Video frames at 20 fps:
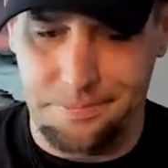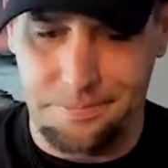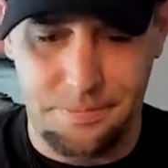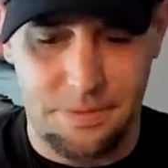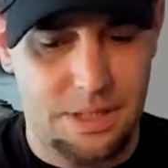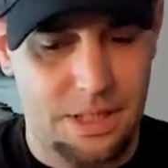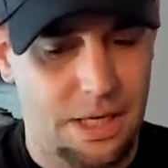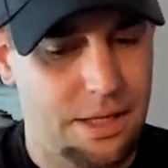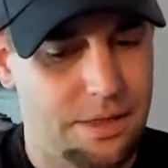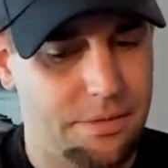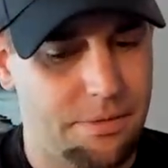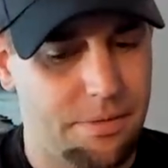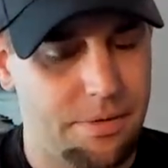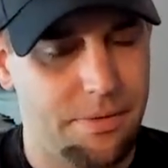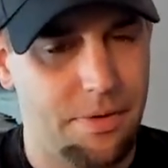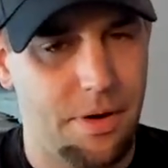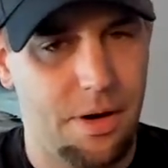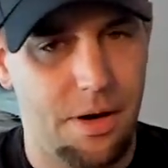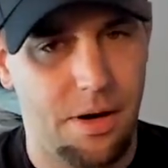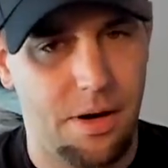Death
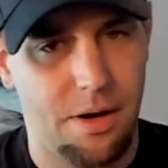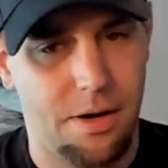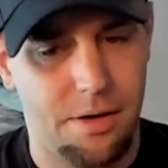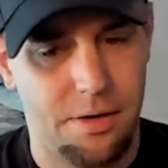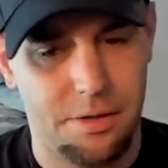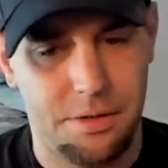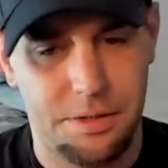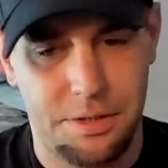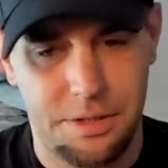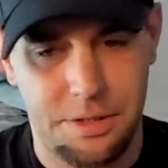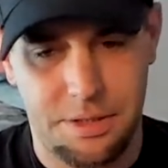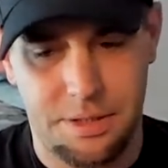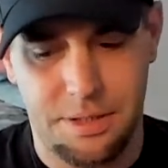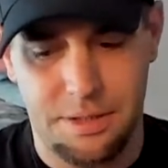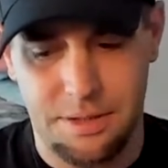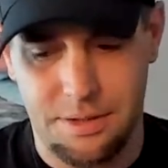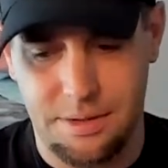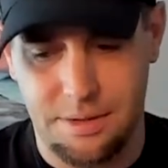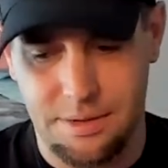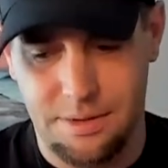reversed.
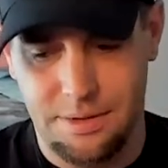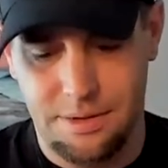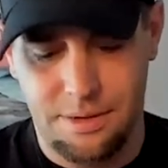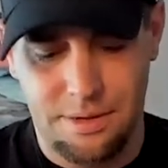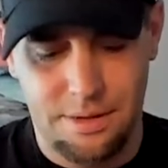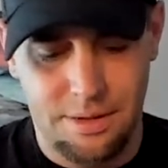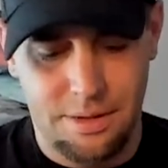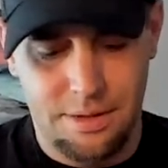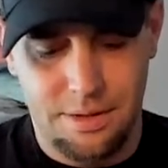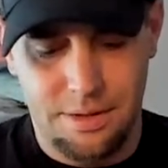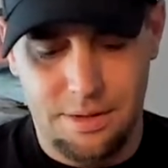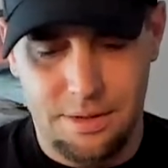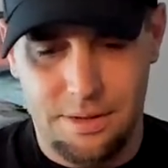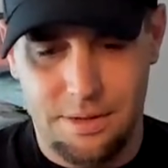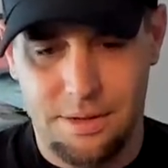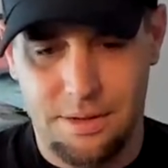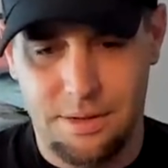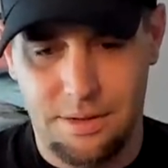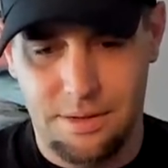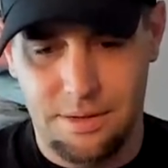
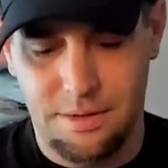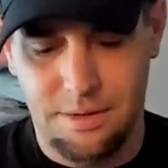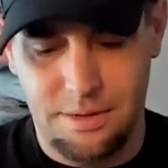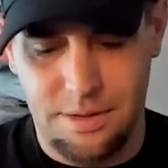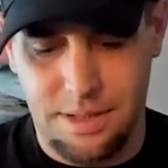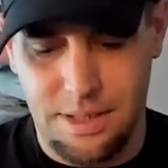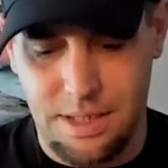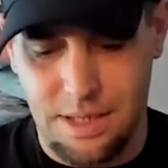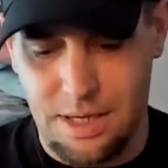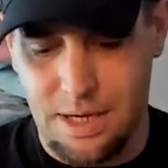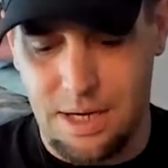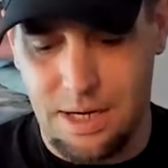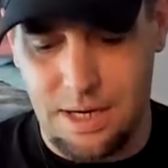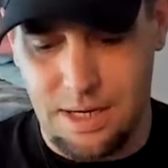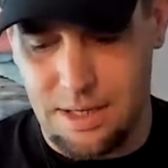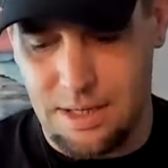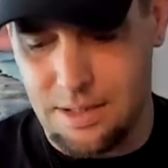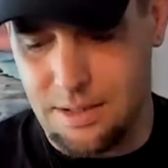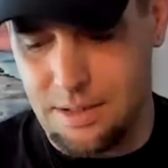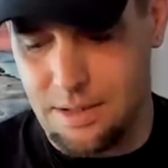
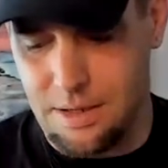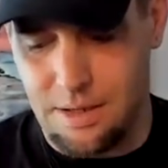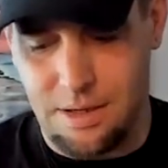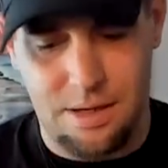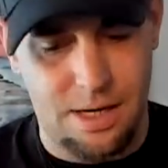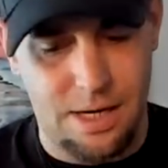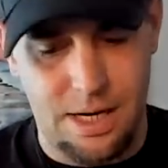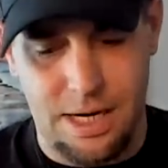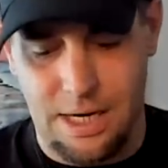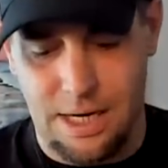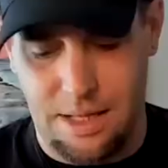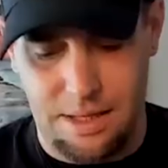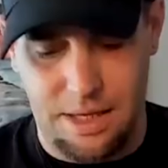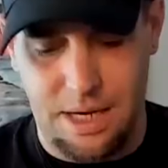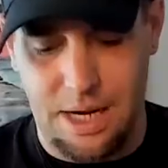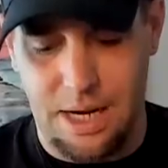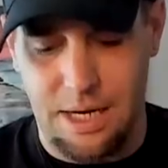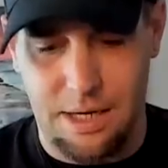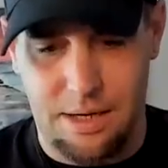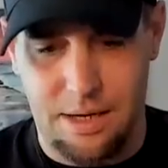Okay. All right. And the
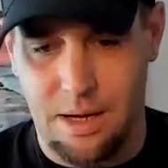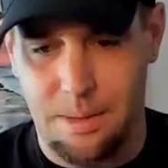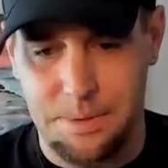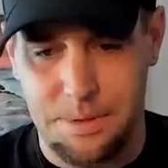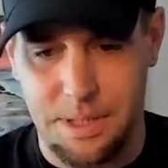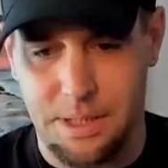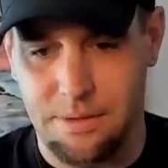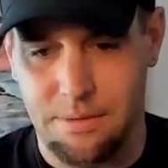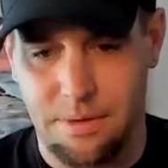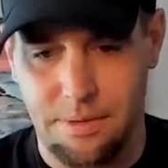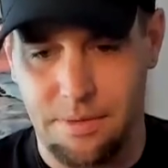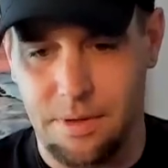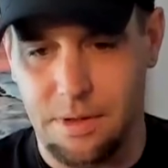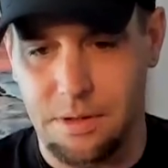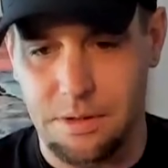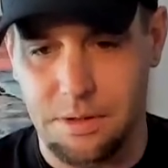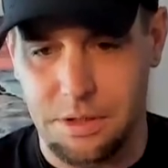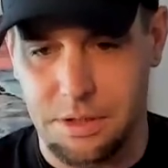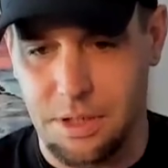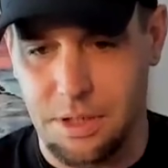Eight of Cups in the
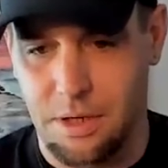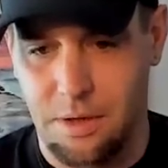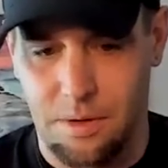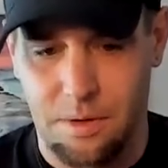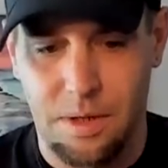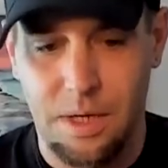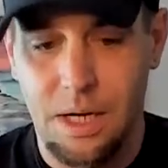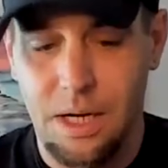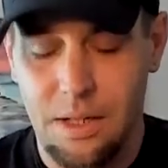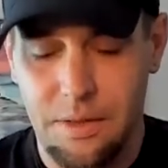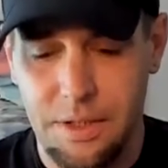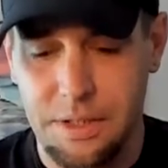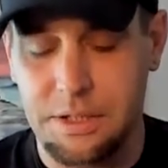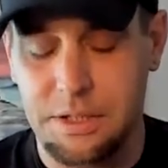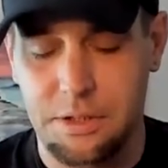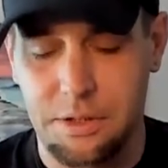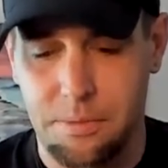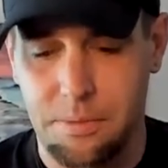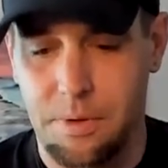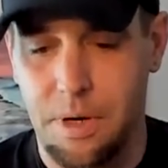reverse. So this
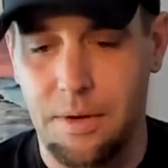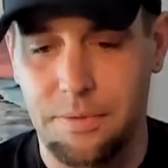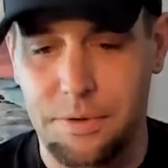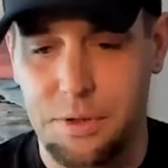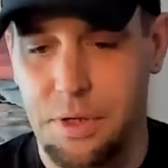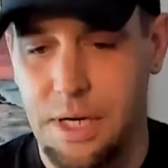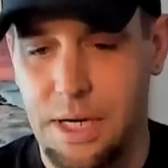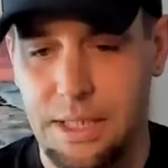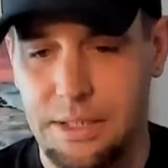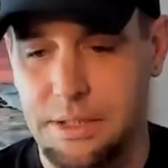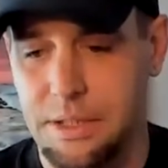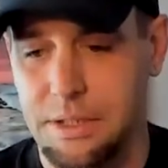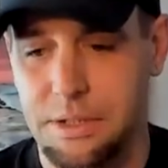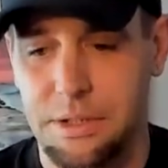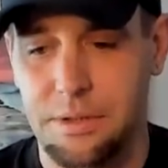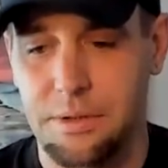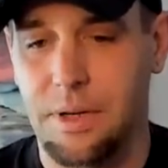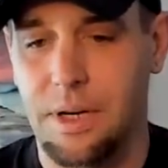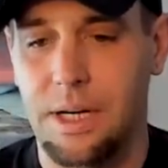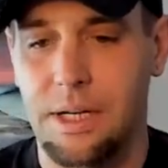is a rough
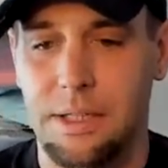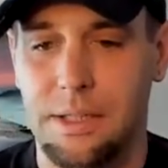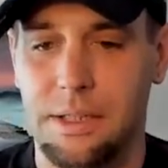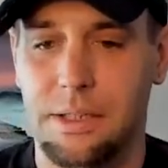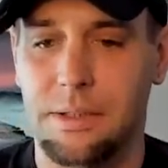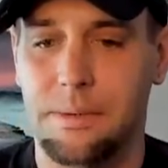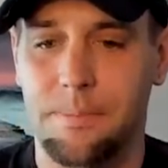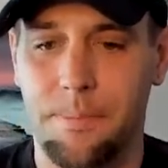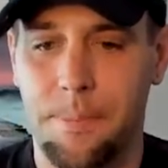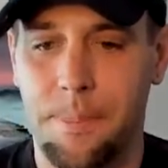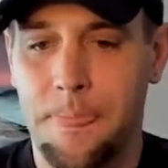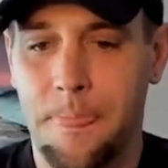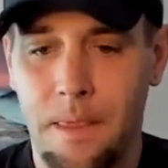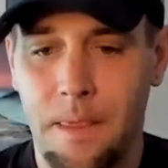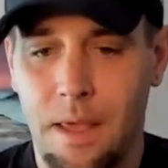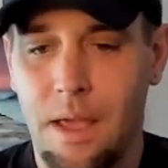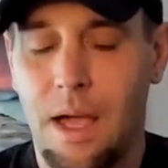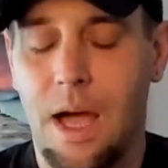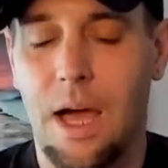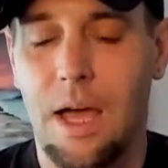transition right here.
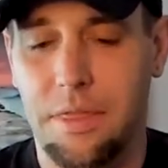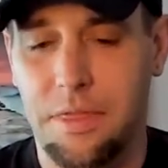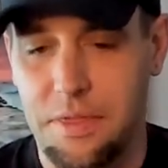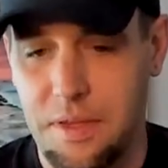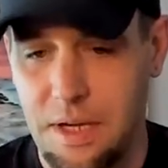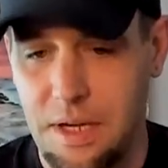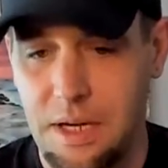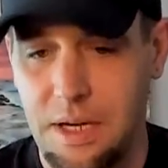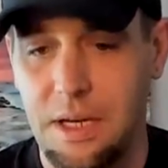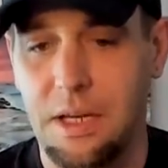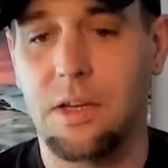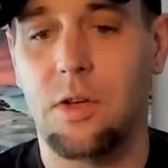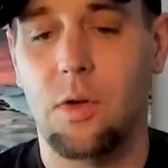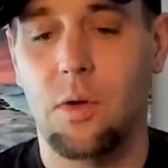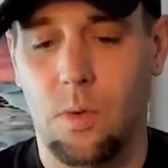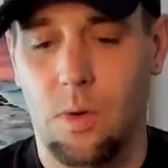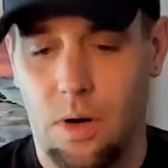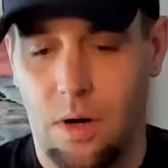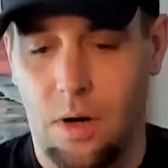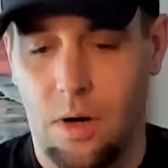I think
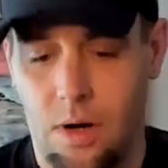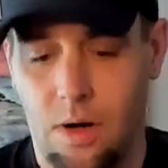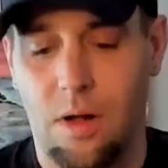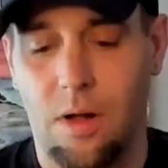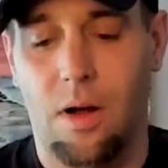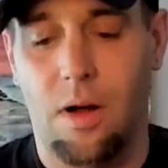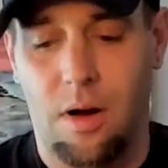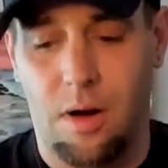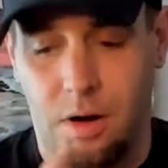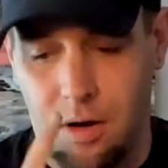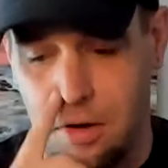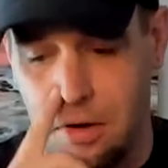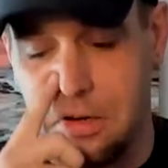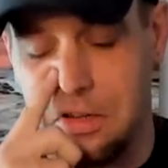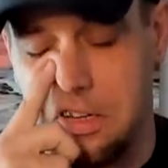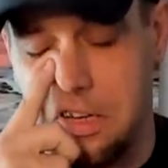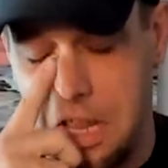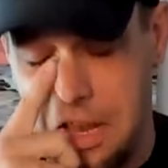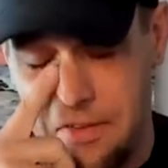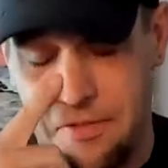you all
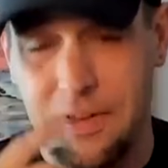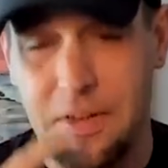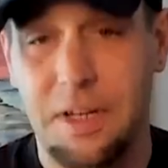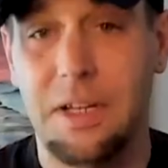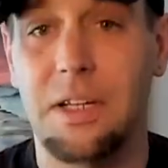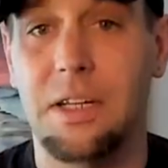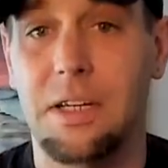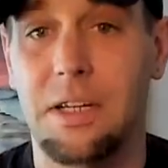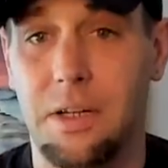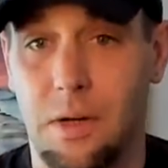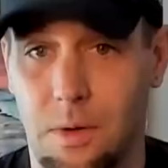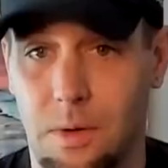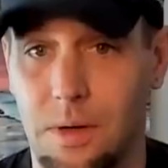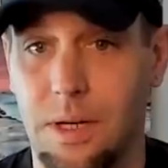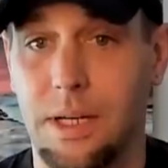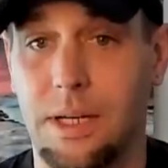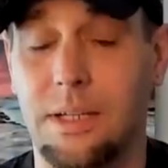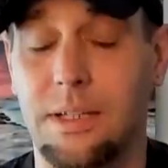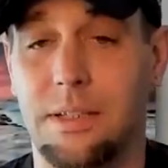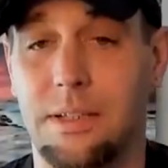are definitely
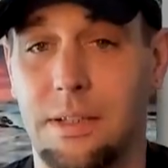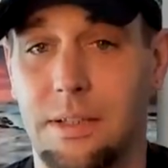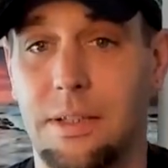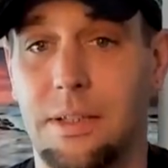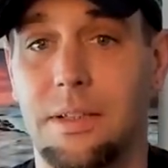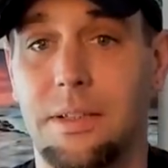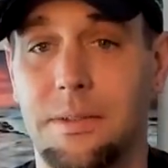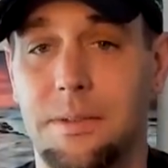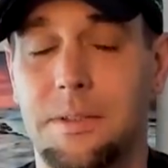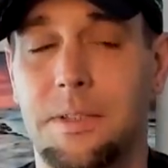going to